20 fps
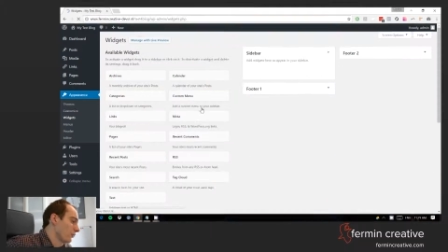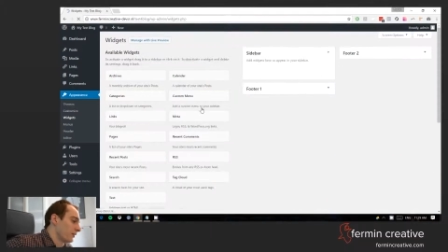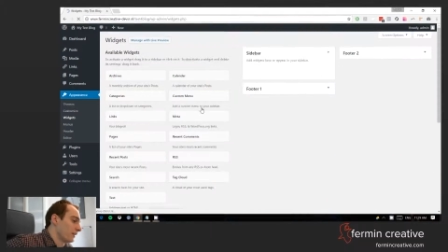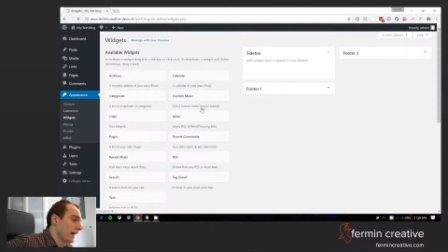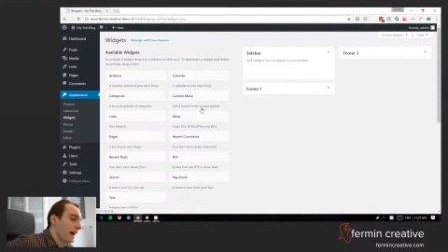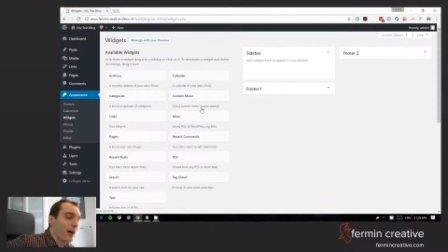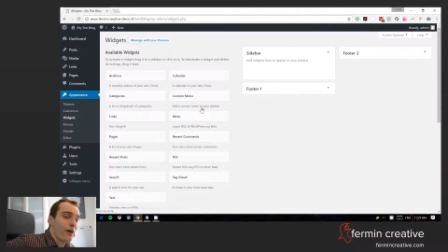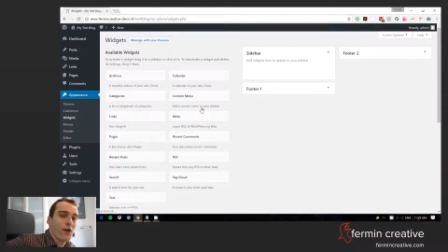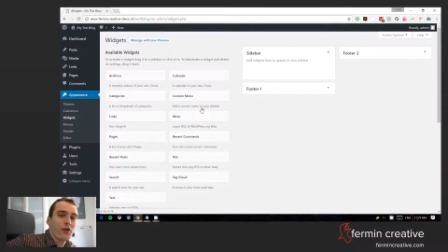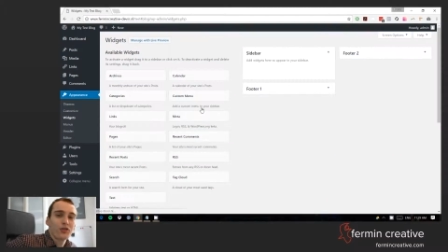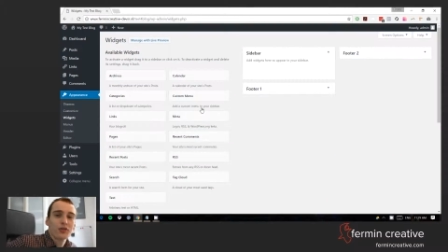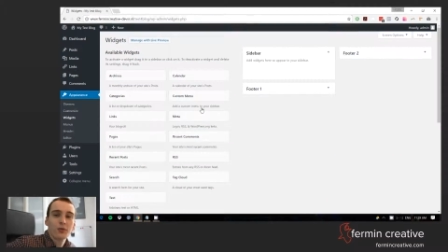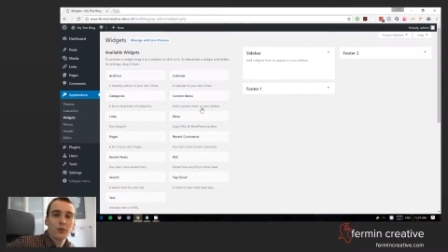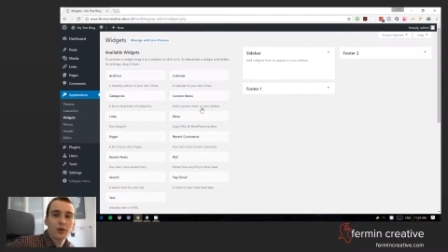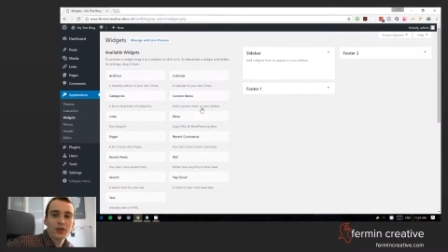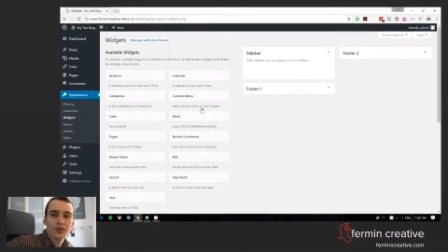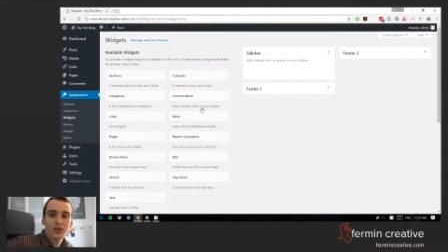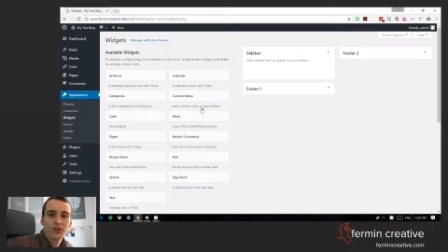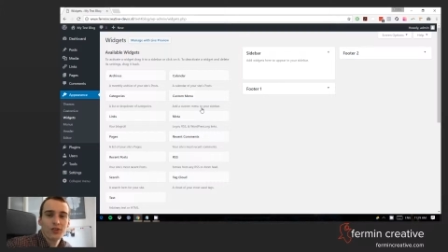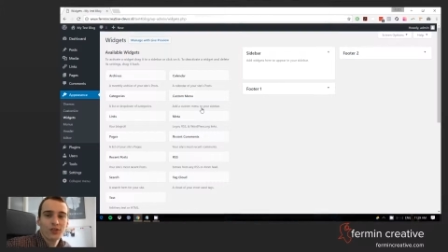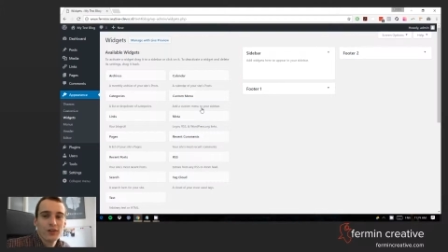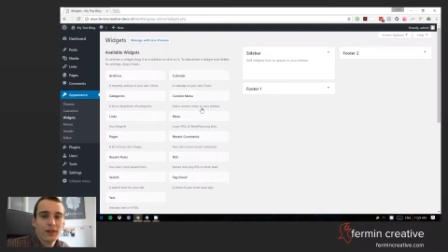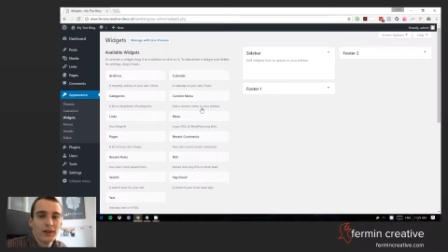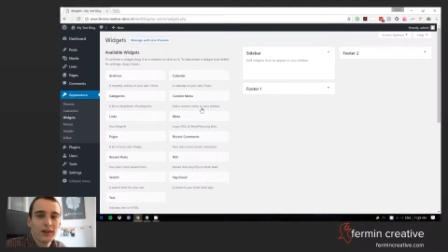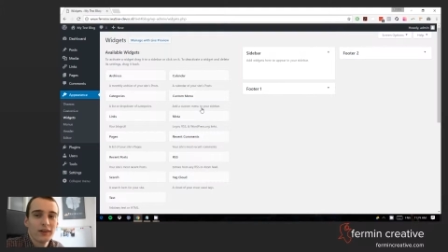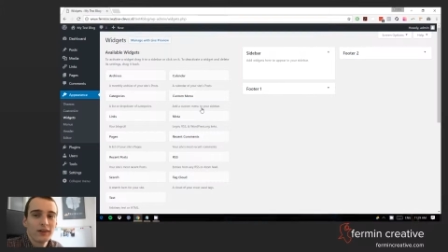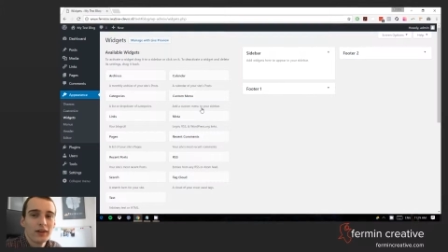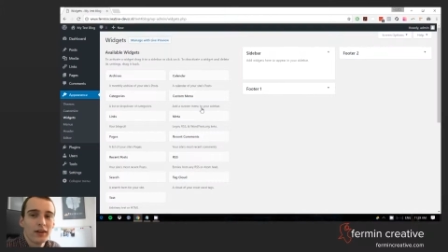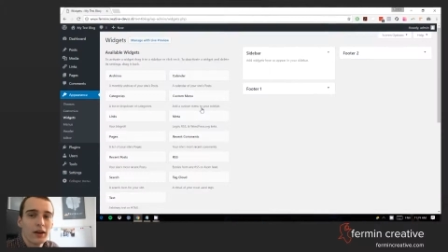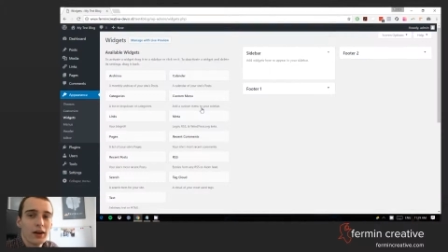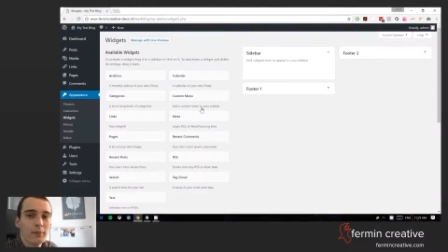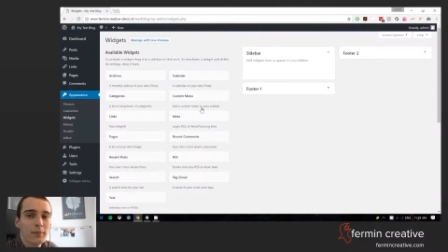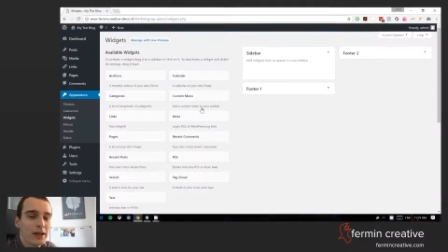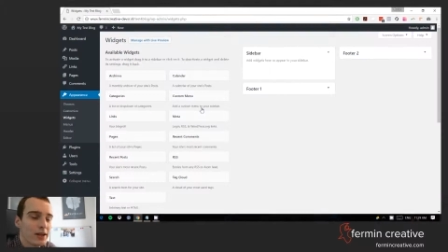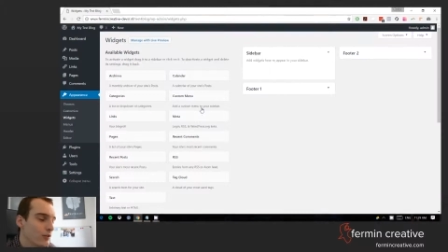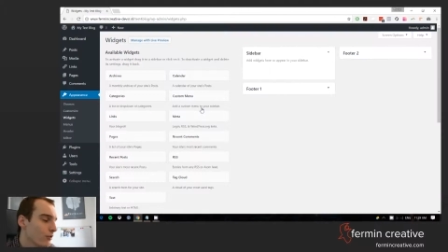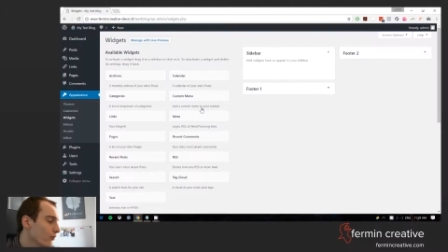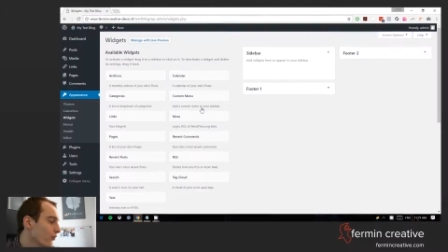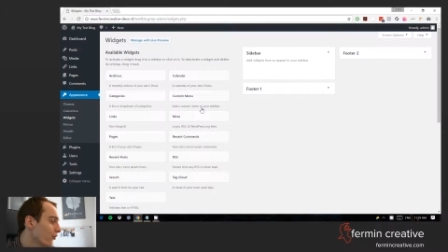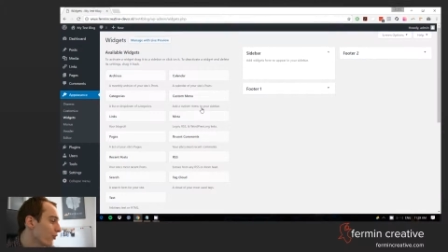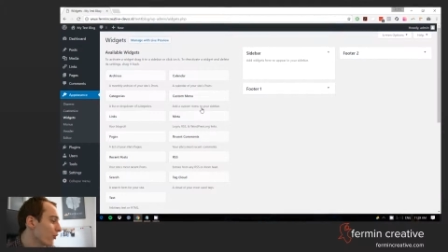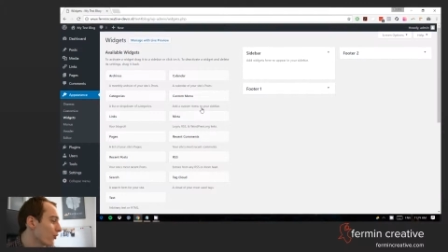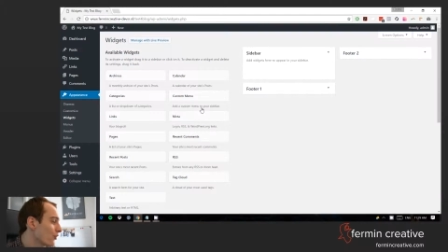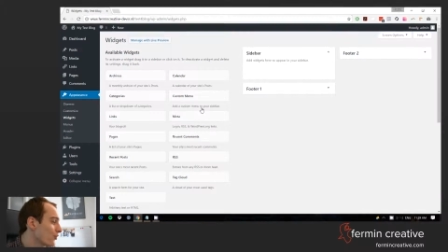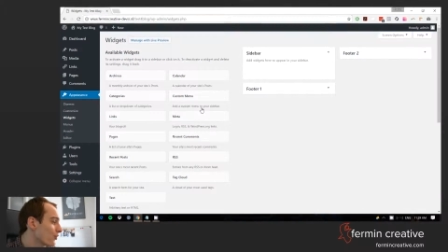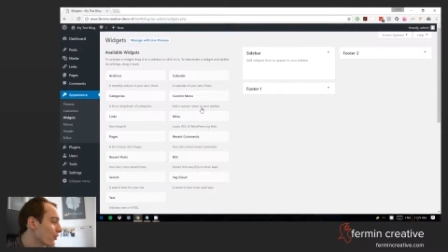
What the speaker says: Now onto widgets and menus.